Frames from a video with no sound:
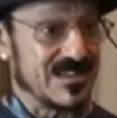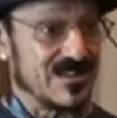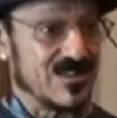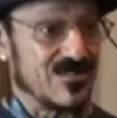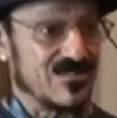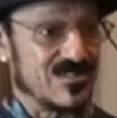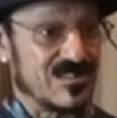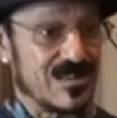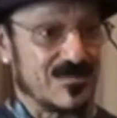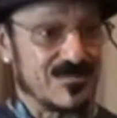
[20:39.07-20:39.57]
you
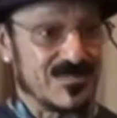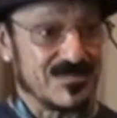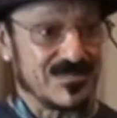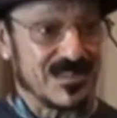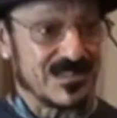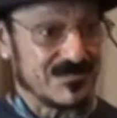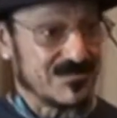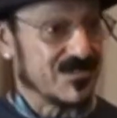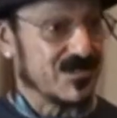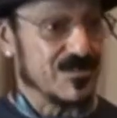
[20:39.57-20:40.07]
know,
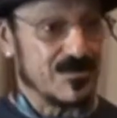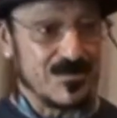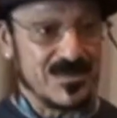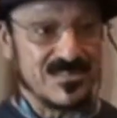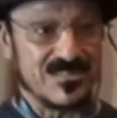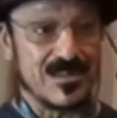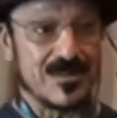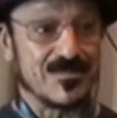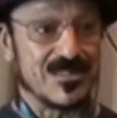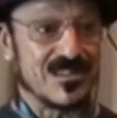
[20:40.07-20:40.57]
could
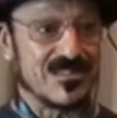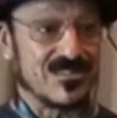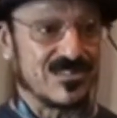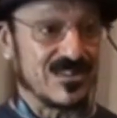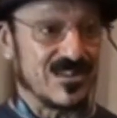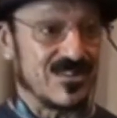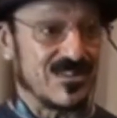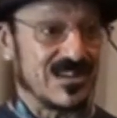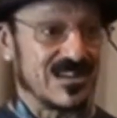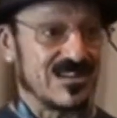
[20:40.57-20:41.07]
be something
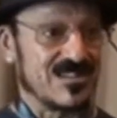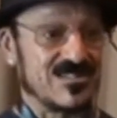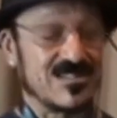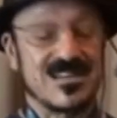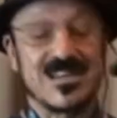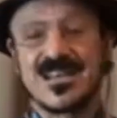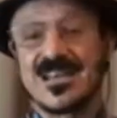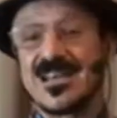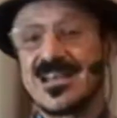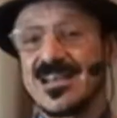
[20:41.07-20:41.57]

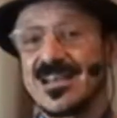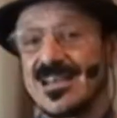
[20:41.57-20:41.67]
serious.